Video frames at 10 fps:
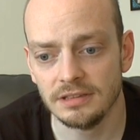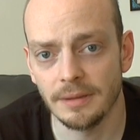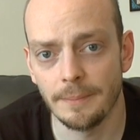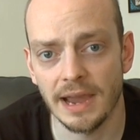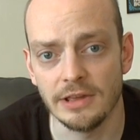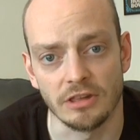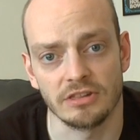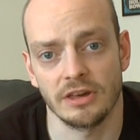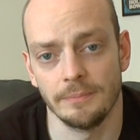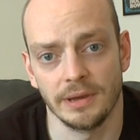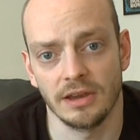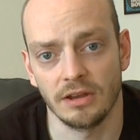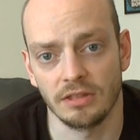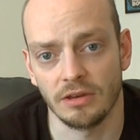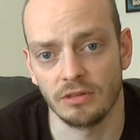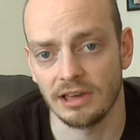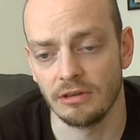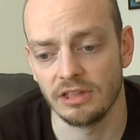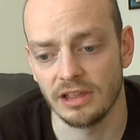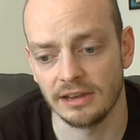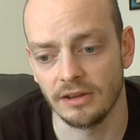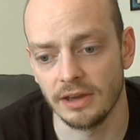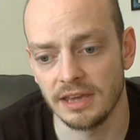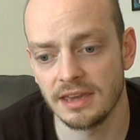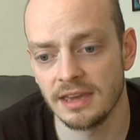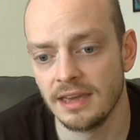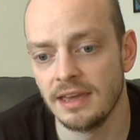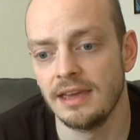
the major jump in console sales that I'd like.